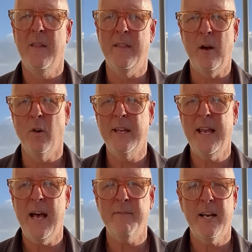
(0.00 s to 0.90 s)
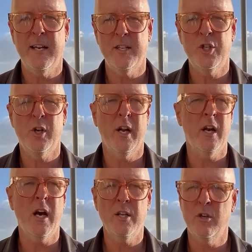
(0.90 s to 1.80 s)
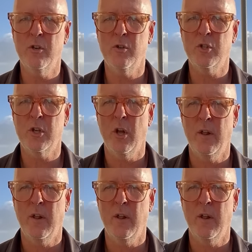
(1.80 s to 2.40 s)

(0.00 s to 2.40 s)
The only caveat is you cannot use